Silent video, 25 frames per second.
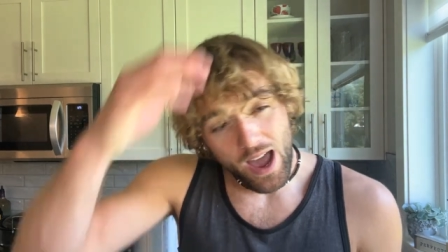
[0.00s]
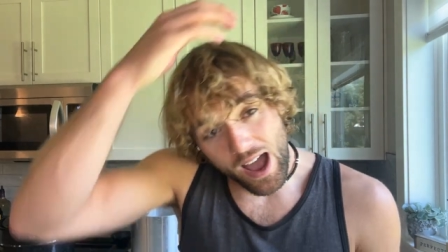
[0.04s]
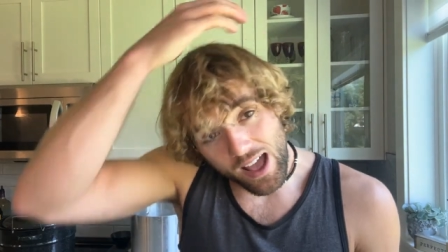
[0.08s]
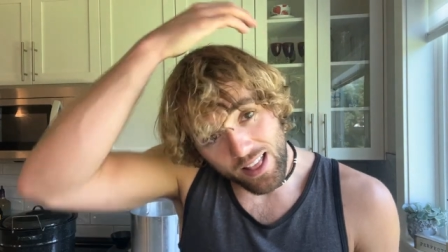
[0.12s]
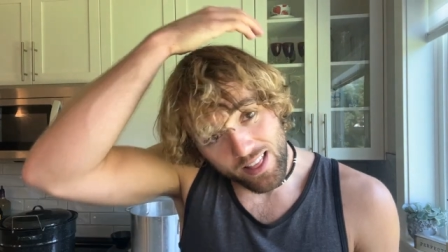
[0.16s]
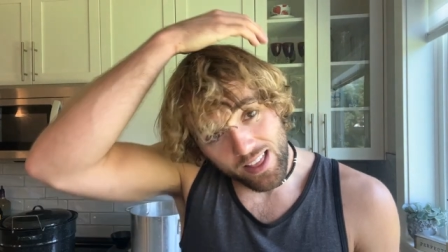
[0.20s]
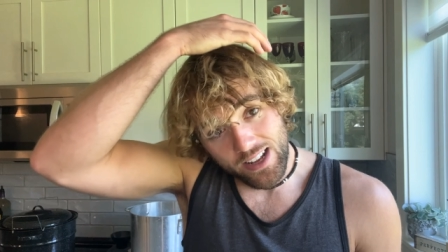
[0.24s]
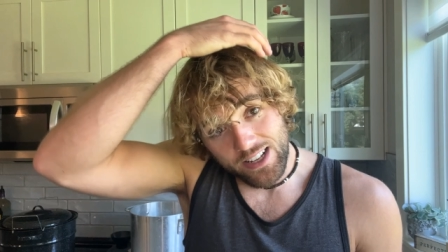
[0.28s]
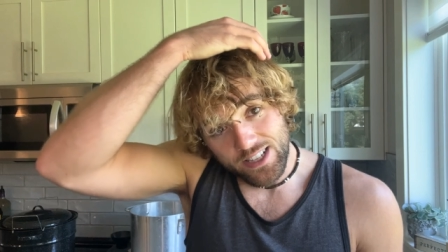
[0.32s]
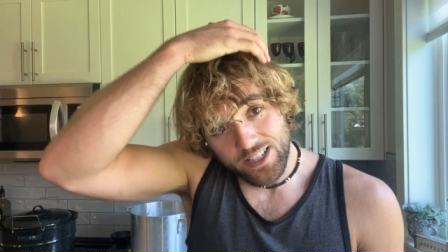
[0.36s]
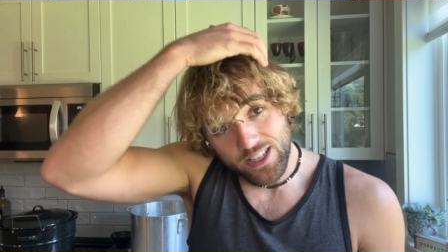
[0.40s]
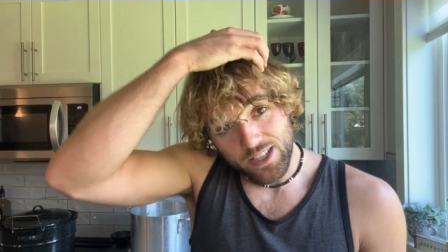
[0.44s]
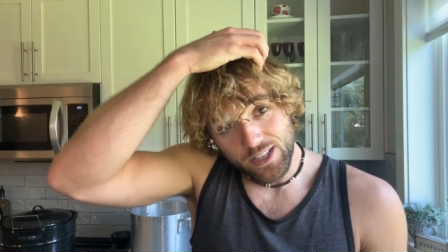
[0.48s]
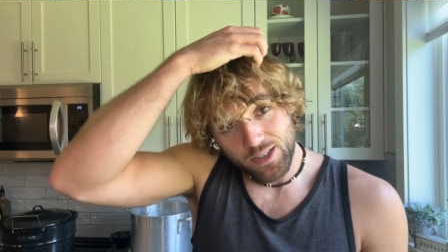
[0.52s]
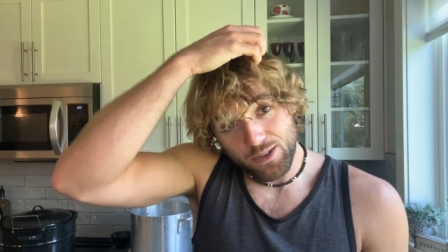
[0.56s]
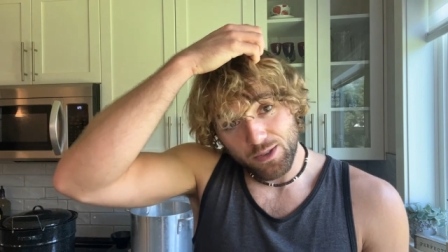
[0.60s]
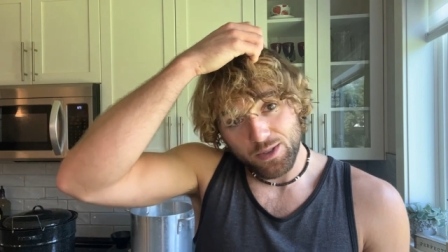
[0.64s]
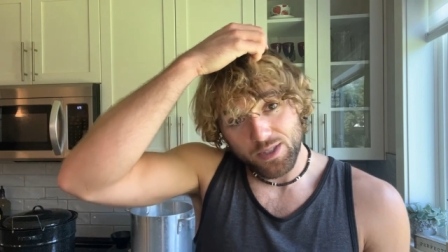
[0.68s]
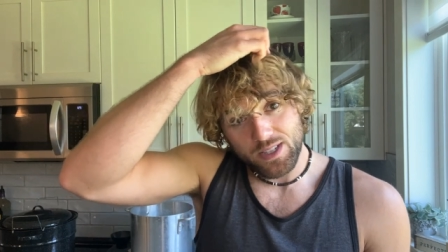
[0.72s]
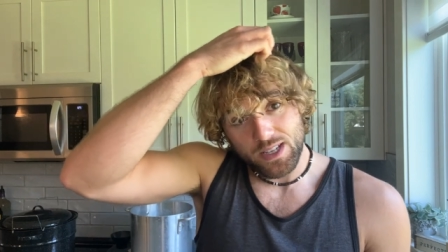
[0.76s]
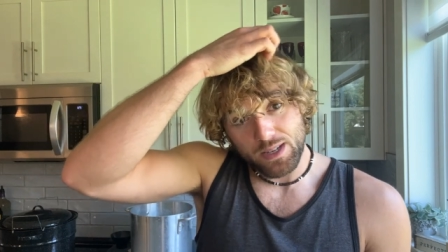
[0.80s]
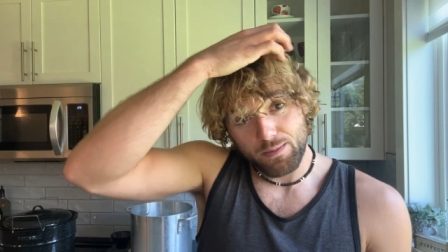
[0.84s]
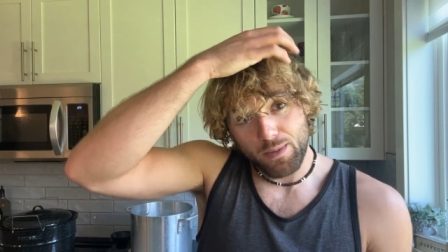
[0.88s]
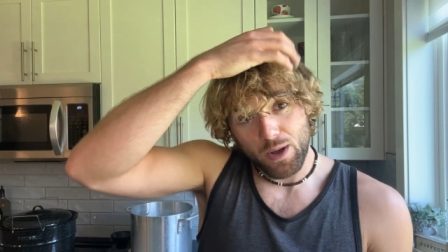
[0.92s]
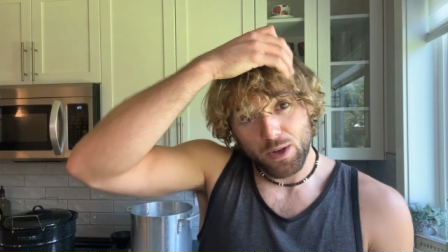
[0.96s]
I like to
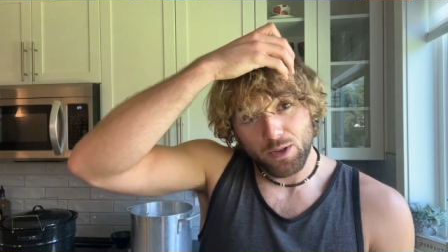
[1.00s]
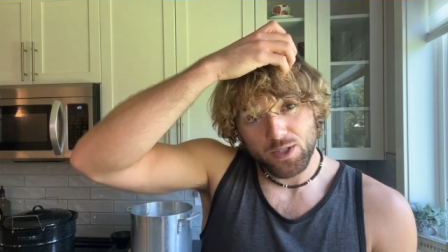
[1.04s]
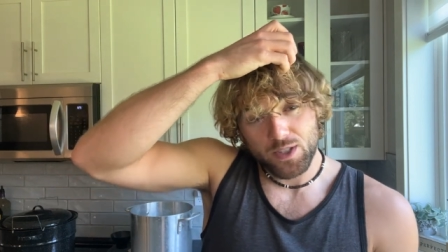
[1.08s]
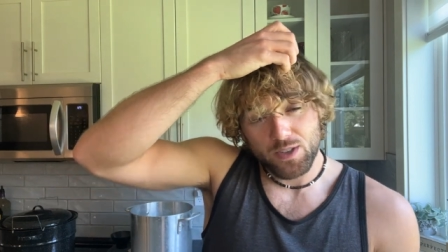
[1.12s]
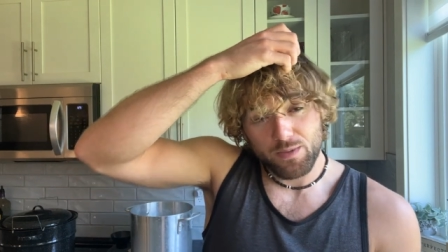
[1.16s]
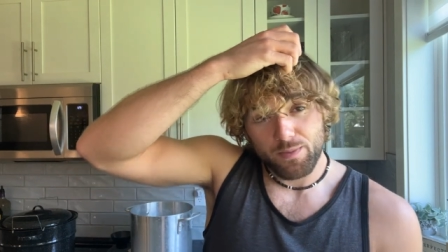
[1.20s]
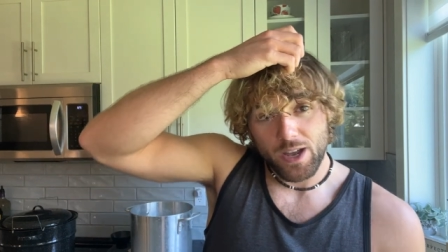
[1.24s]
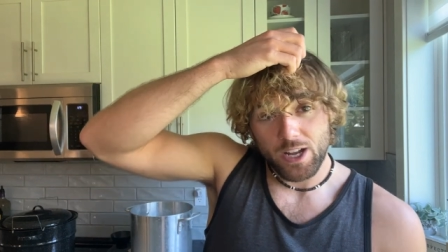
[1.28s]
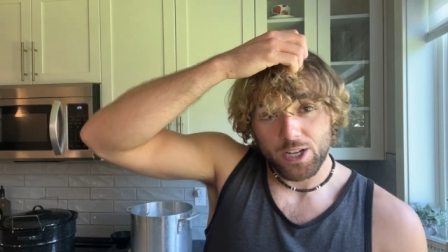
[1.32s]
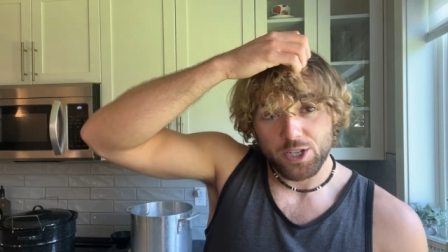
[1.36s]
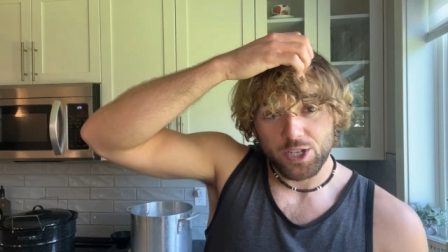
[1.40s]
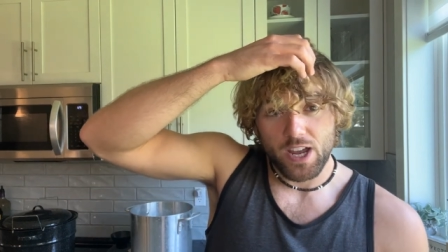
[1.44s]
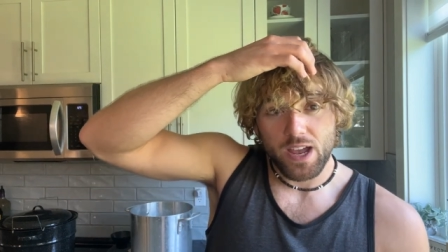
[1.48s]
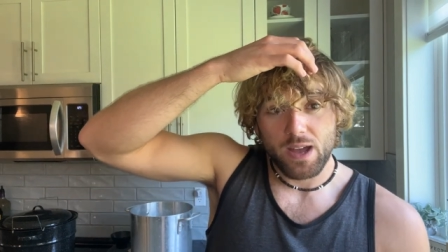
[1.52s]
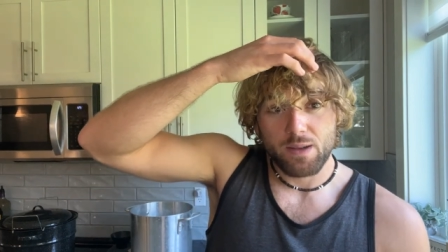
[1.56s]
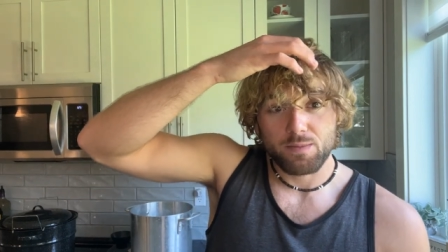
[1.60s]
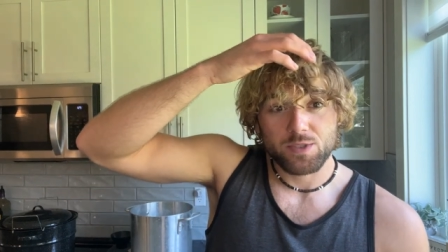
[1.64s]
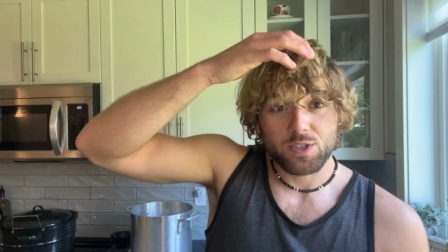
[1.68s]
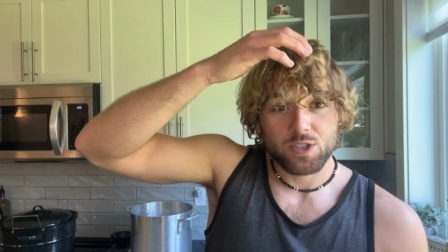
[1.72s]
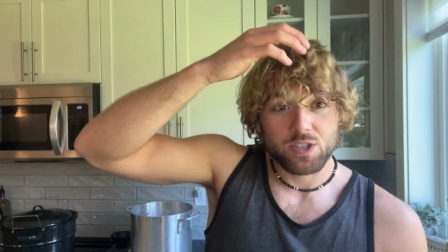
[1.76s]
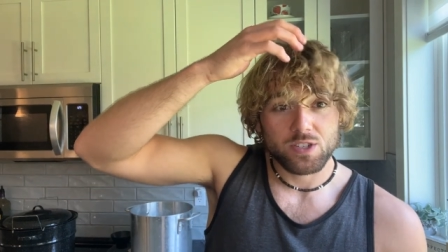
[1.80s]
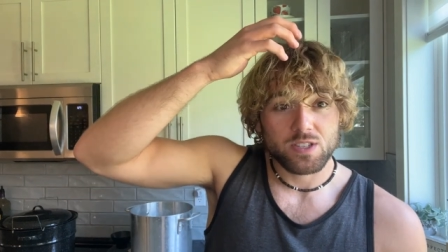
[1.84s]
use in most of my jams,